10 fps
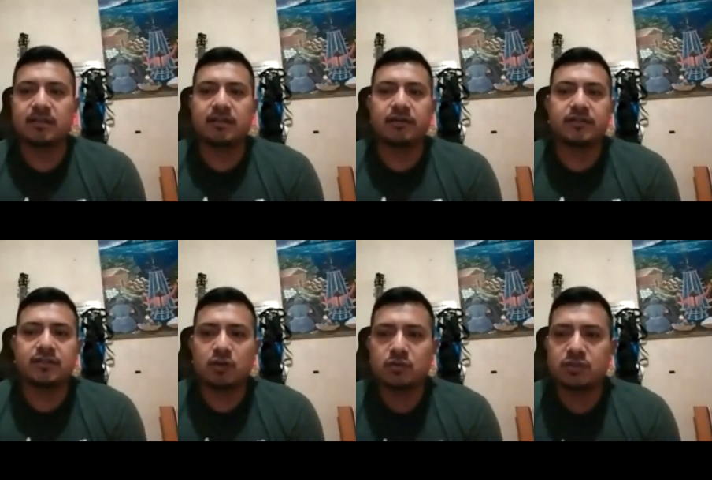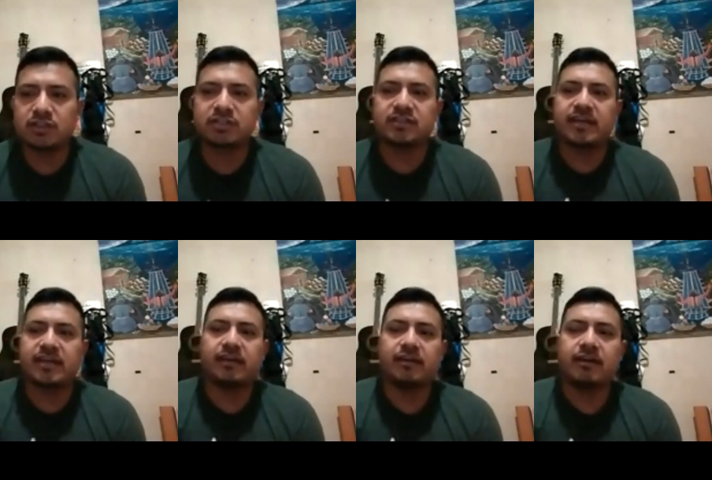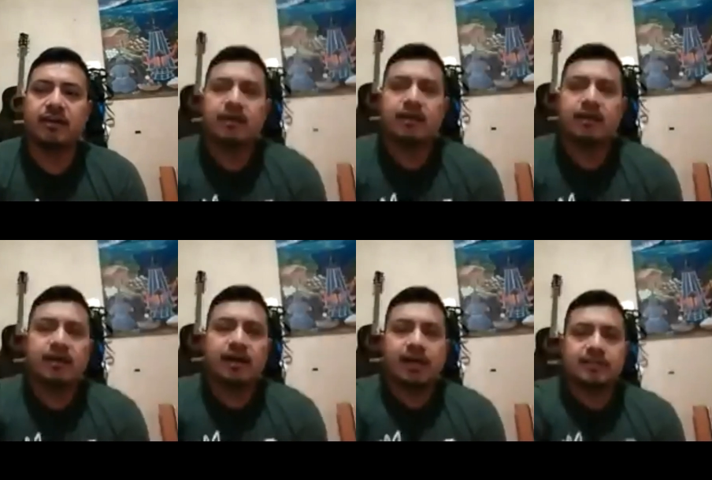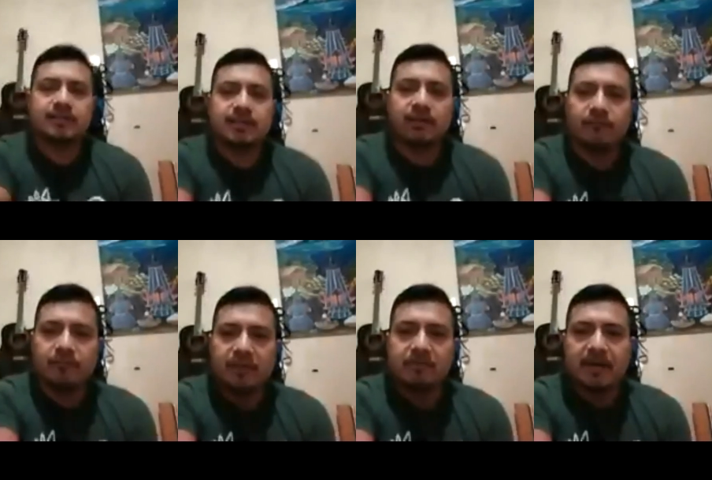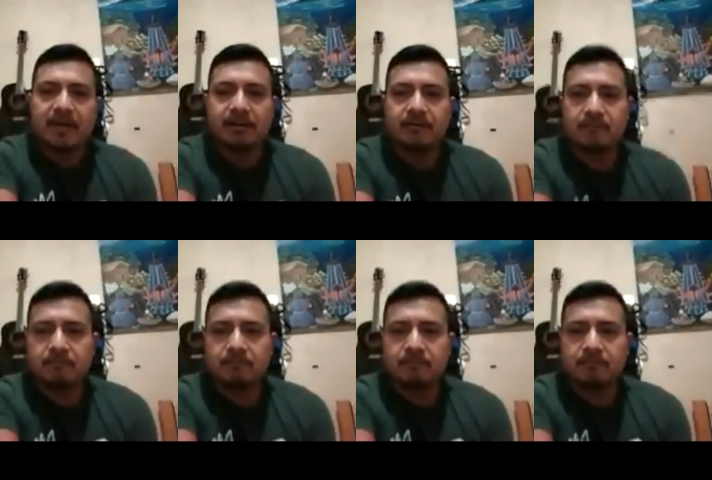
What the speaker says: There is no such thing as a self-made man.